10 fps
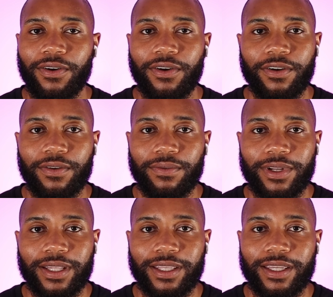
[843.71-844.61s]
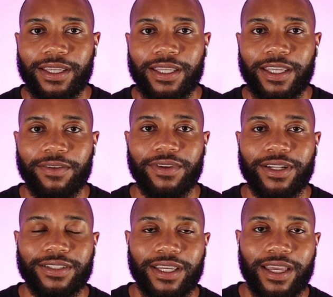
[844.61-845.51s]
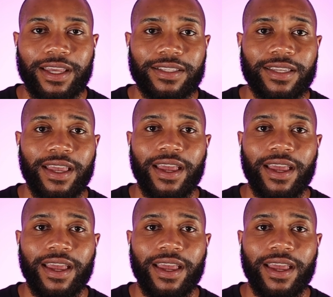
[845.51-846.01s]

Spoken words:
going to really give it a chance.